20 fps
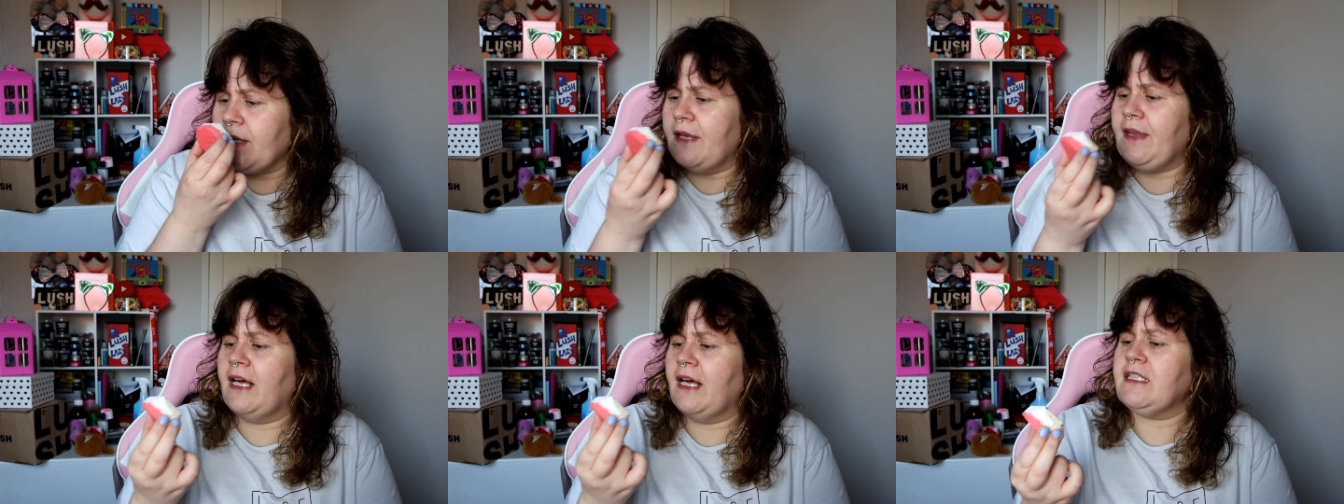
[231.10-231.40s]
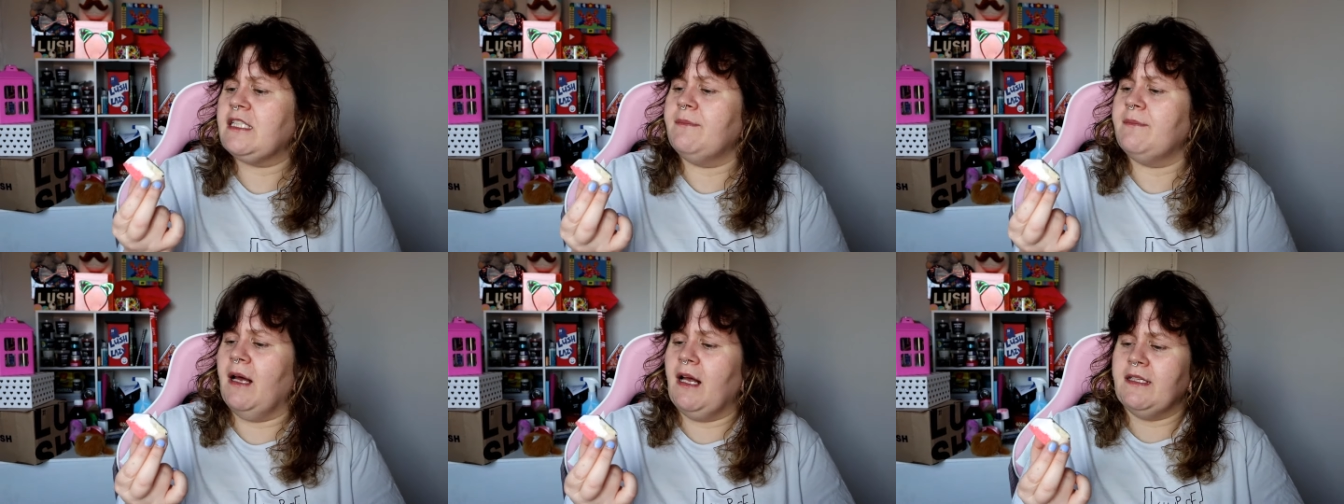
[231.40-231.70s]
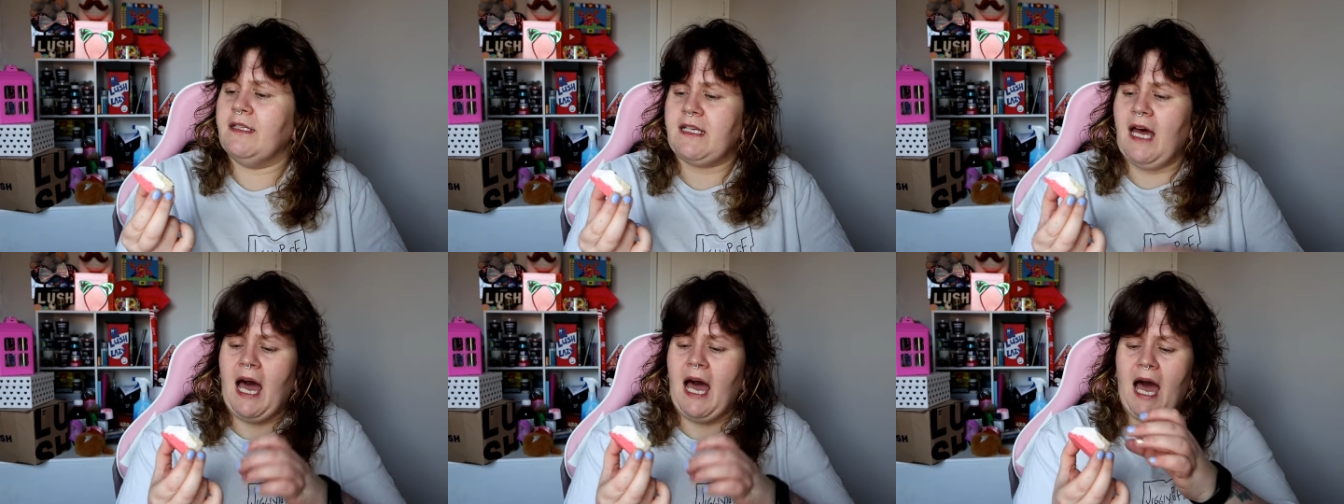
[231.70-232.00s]
That
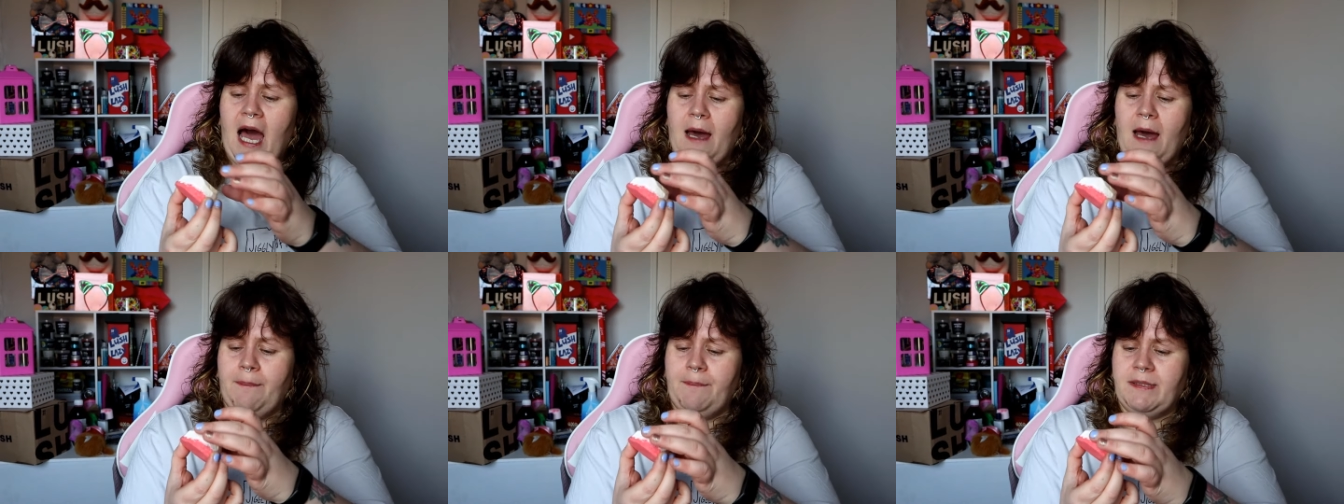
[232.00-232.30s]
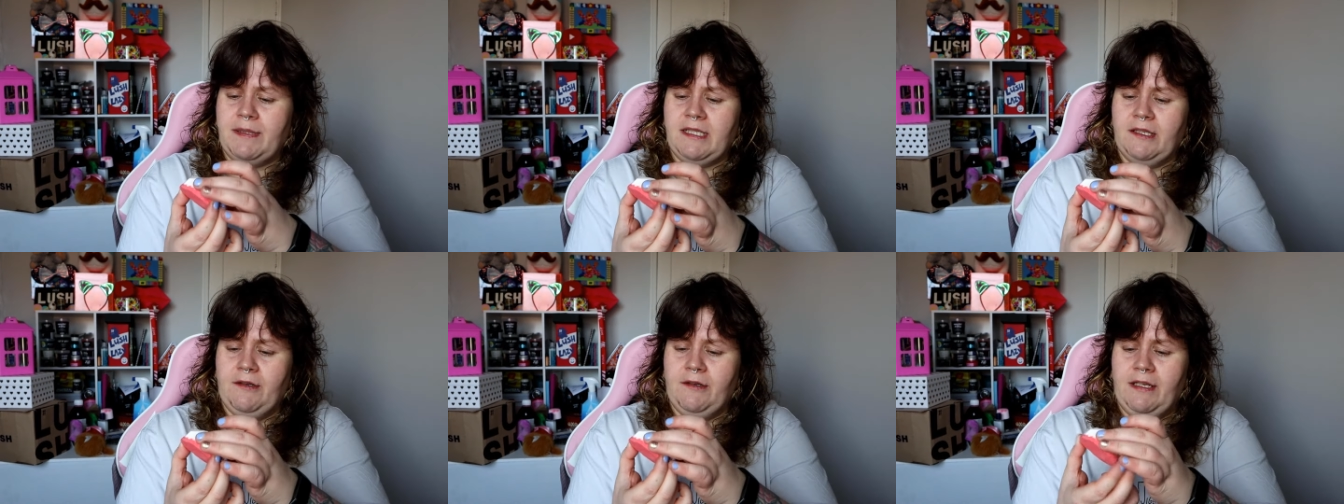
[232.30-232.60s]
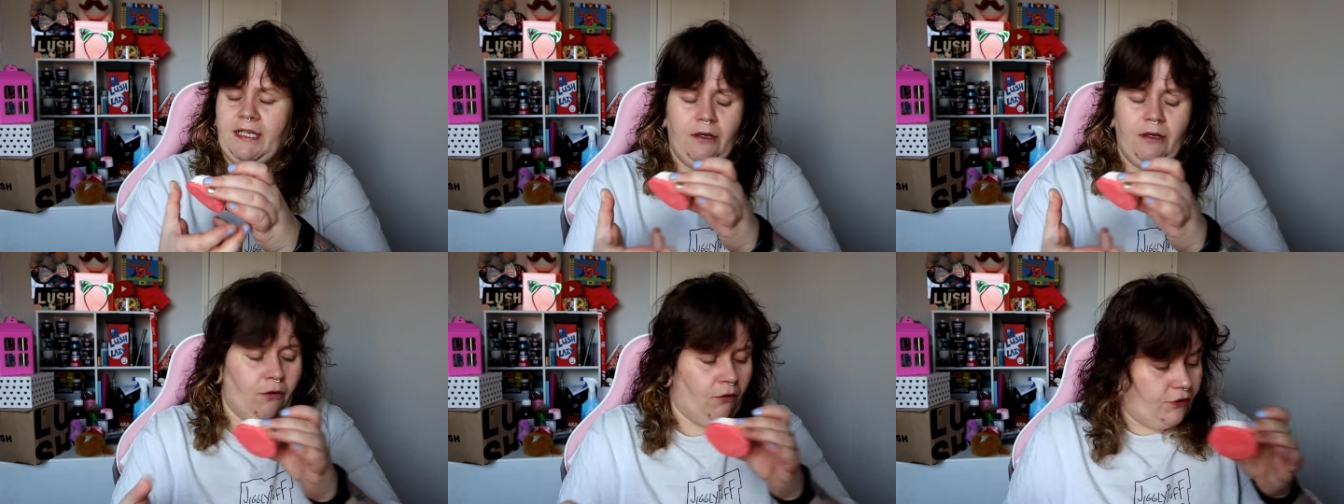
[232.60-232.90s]
smells
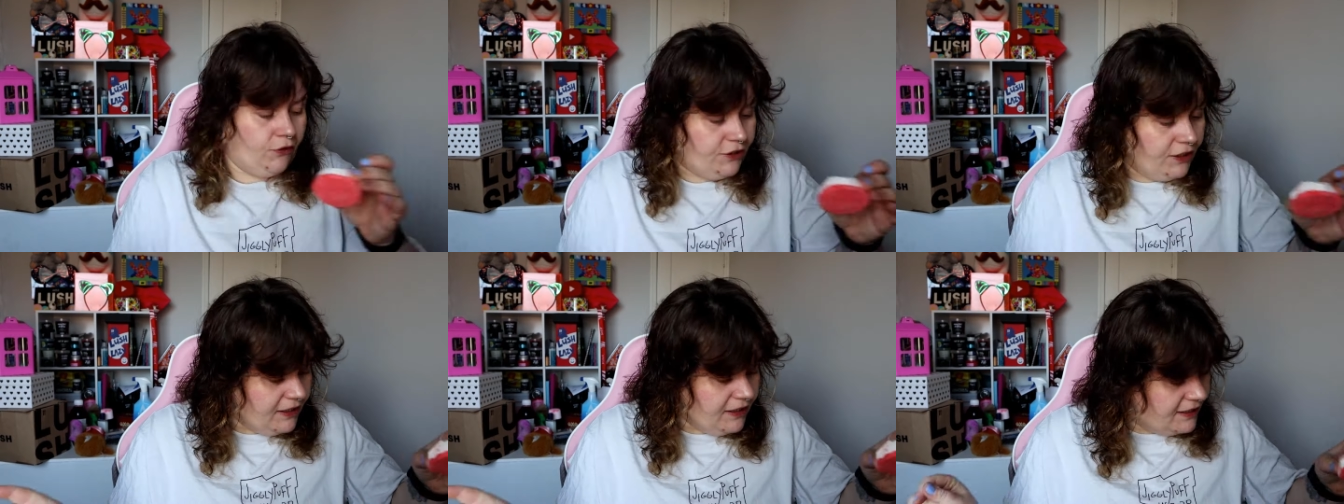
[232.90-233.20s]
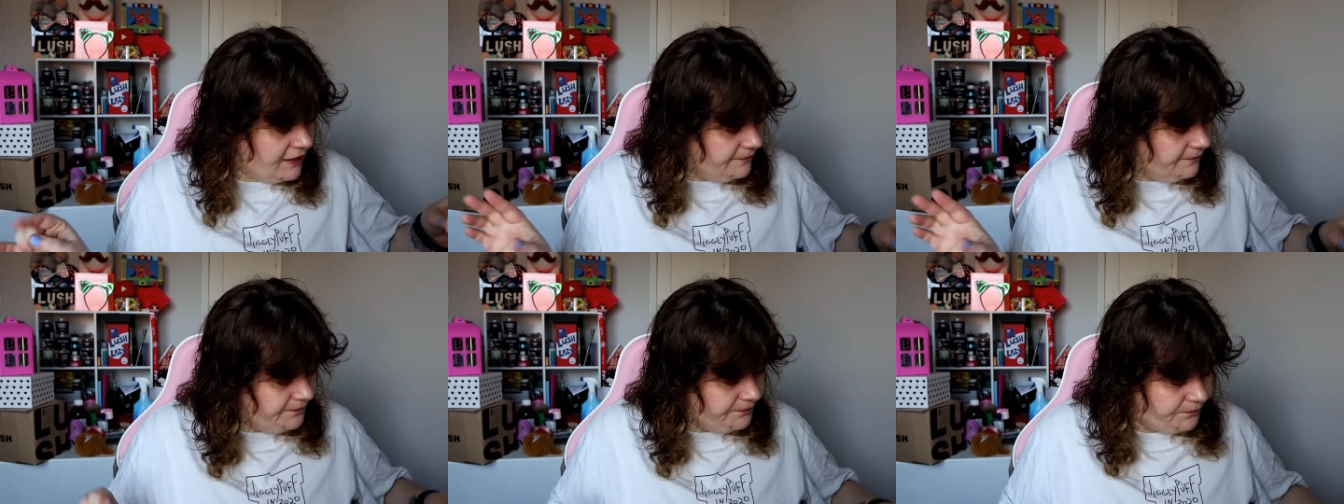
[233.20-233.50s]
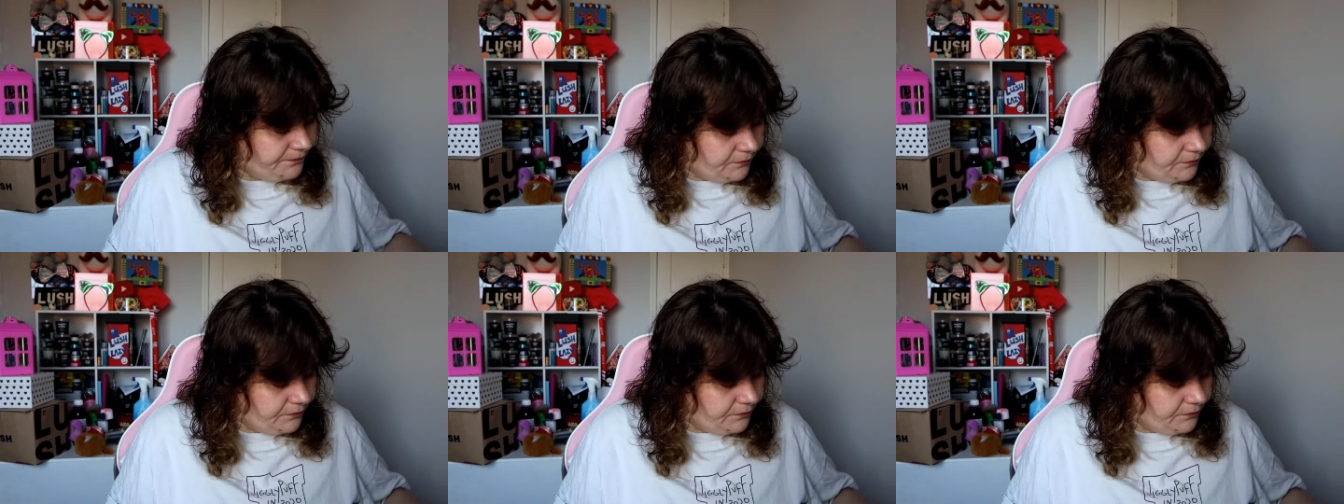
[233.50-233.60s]
absolutely gorgeous.